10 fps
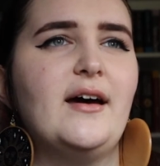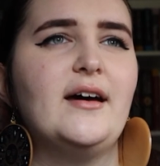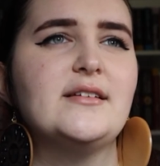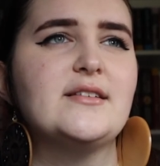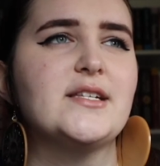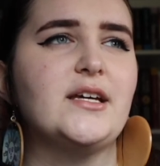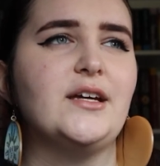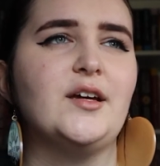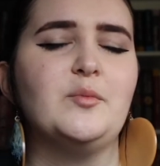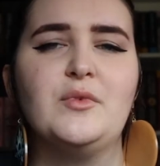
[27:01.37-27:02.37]
got
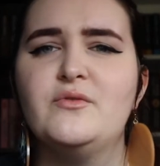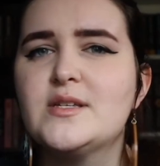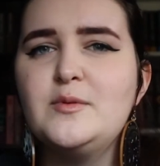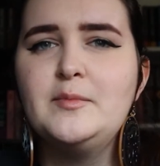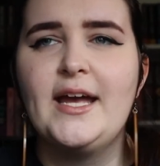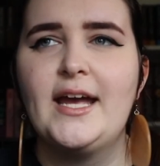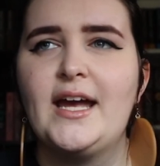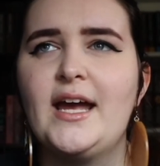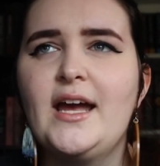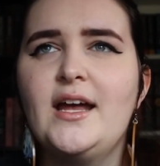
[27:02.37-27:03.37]
Invisible
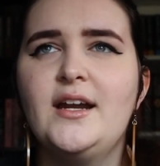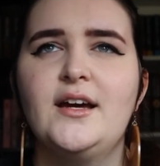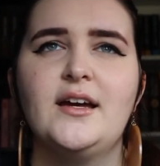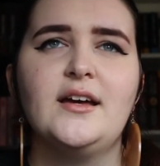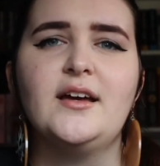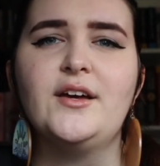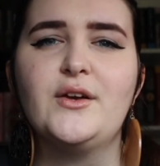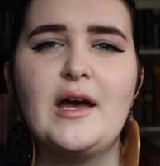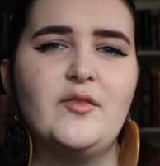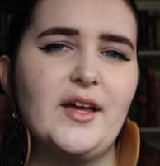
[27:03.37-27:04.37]
Man,
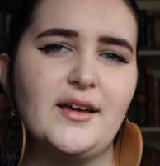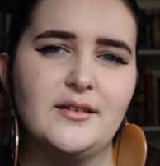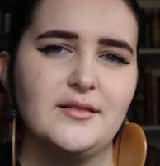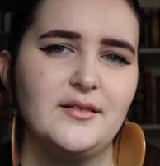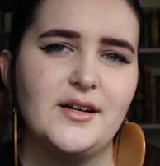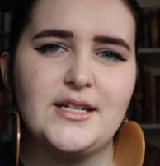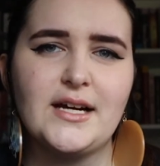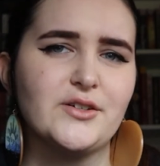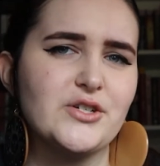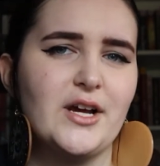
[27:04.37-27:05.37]
you have like a
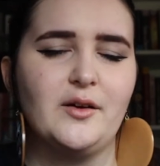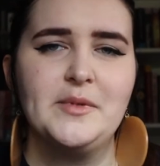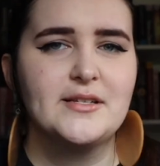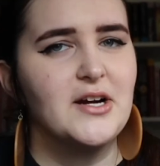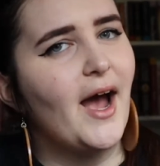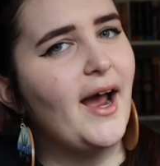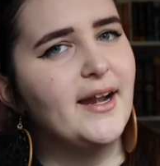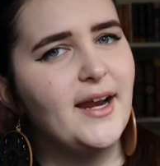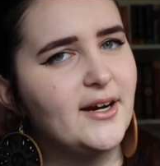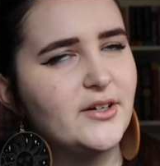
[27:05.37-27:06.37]
Dr. Jekyll, Mr.
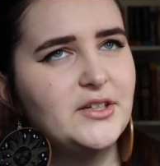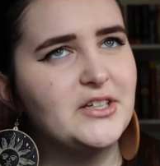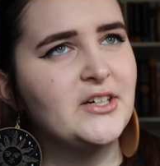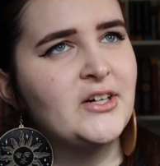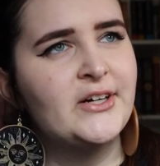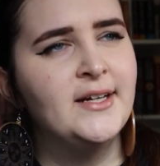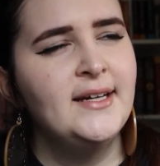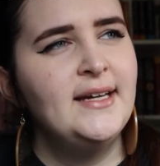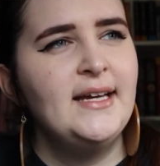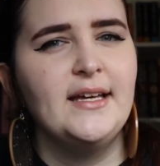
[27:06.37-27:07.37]
Hyde character.
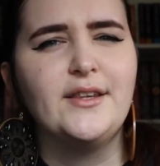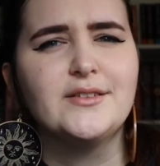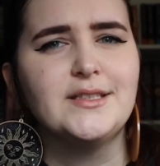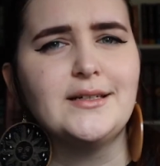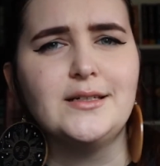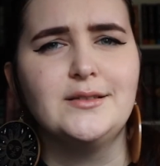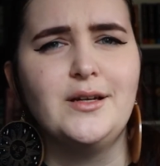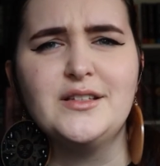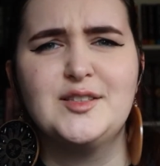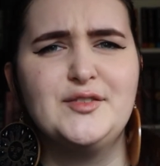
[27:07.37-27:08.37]
There's like
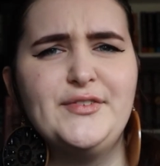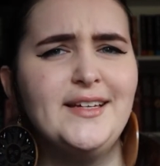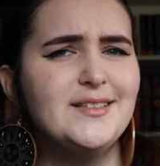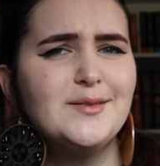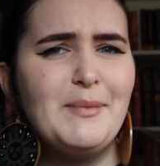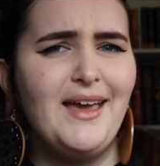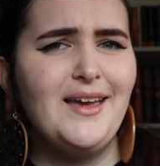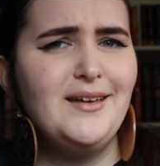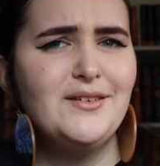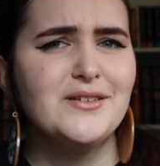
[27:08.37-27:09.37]
a Sphinx
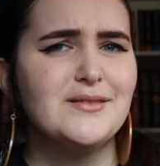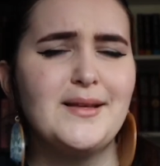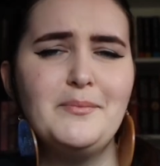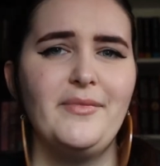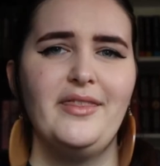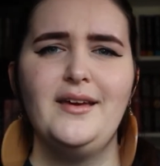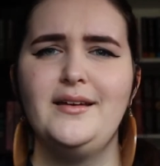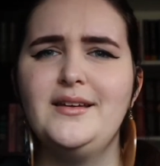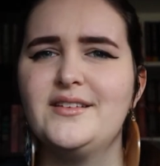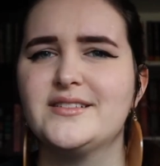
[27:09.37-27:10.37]
Man or
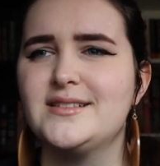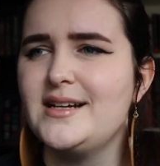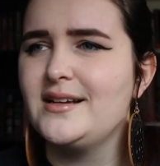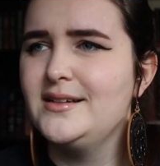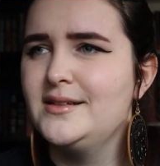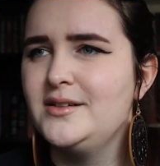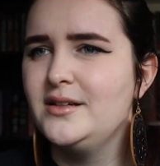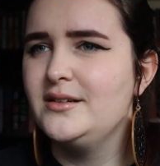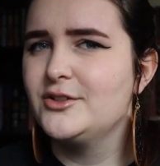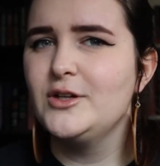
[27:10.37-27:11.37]
something. There's like
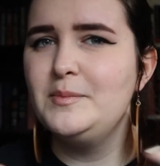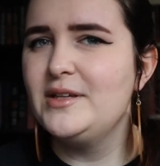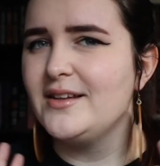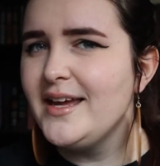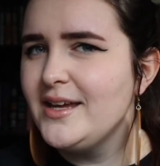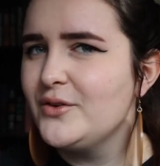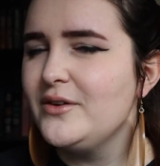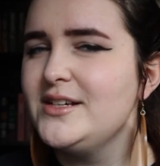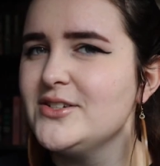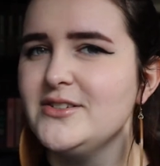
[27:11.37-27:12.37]
creepy lake
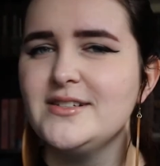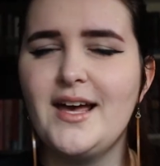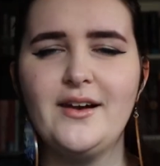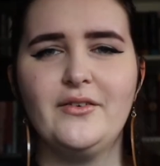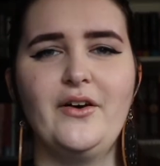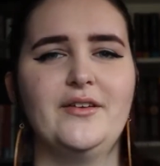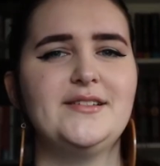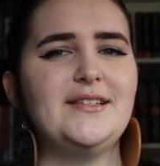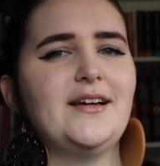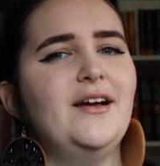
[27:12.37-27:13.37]
creatures. I don't know,
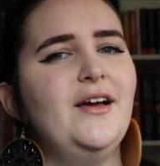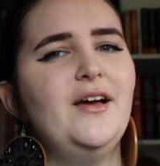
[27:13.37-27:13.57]
there's like